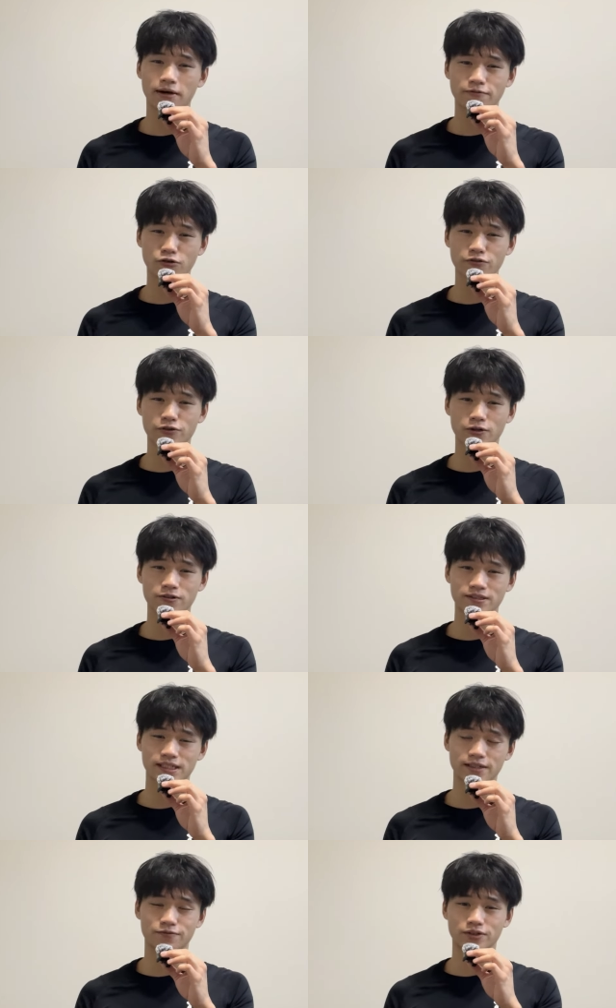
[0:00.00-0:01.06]
my fourth golden
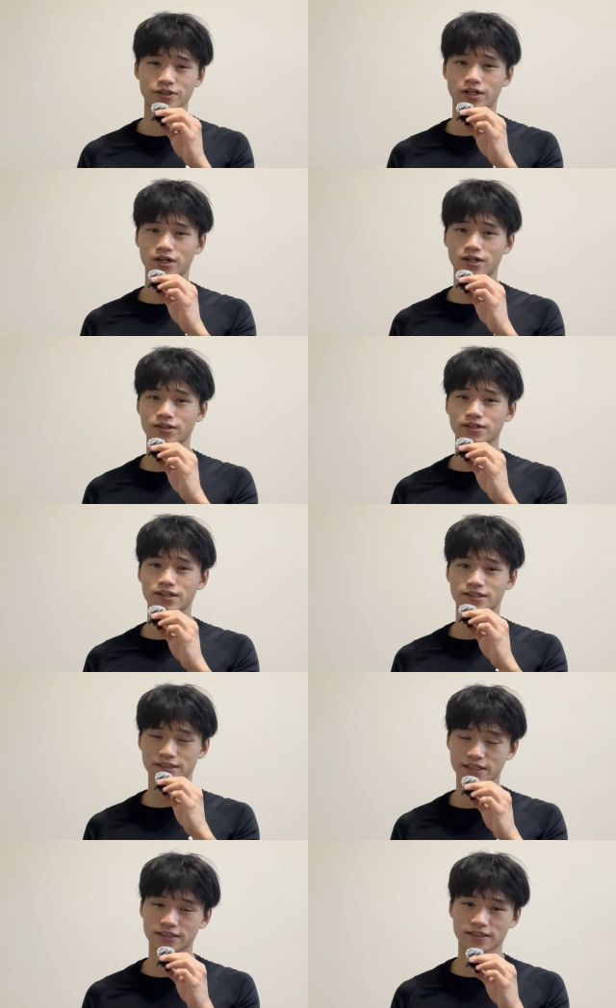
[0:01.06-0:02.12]
tip for y'all
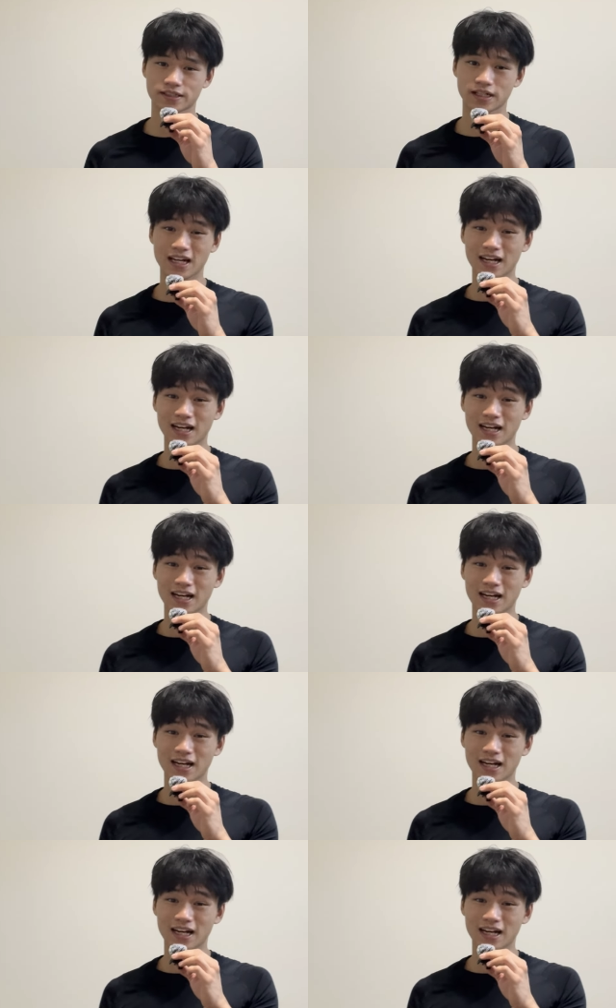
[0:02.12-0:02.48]
is this: